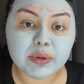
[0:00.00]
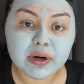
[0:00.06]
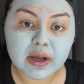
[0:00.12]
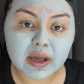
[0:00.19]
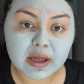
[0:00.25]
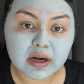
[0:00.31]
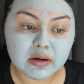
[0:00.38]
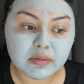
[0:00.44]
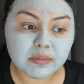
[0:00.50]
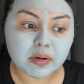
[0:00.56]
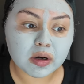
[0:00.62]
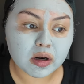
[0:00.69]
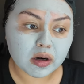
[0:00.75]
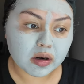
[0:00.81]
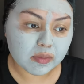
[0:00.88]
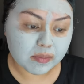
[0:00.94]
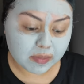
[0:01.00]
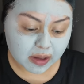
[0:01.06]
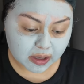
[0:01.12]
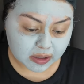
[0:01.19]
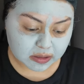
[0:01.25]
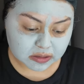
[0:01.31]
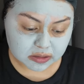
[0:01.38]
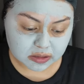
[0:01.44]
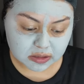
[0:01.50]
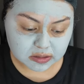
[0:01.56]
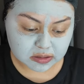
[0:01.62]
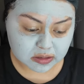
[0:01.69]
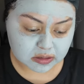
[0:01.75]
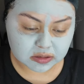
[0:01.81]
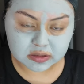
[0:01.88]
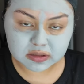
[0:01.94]
went ahead and put on a mask because
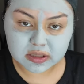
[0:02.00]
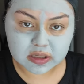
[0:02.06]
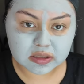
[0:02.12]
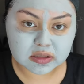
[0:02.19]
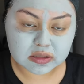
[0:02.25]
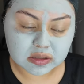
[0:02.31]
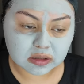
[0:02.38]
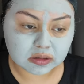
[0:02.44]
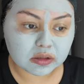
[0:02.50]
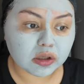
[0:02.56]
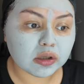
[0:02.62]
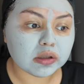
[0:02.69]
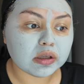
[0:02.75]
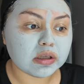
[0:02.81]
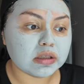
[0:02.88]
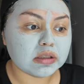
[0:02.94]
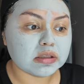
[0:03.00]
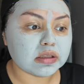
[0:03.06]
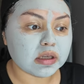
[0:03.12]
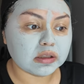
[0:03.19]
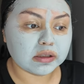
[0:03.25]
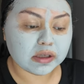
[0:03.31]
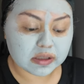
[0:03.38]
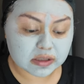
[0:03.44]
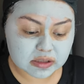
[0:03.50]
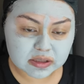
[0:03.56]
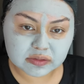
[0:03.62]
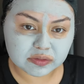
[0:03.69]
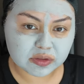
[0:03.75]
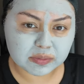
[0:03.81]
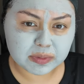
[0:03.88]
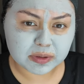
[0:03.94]
it takes the longest. I let it sit
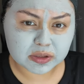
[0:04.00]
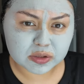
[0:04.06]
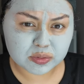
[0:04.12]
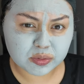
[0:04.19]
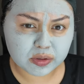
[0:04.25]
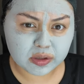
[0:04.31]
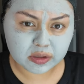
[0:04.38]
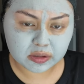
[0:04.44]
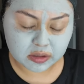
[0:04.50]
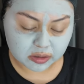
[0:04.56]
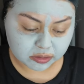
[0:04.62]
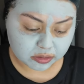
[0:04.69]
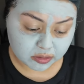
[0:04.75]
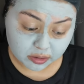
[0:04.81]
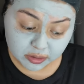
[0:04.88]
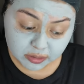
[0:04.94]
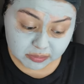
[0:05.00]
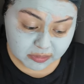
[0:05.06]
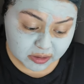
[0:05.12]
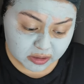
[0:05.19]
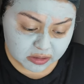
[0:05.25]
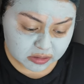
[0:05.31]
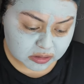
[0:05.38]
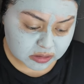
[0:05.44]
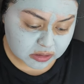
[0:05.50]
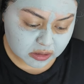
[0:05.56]
for about 20 to 30 minutes.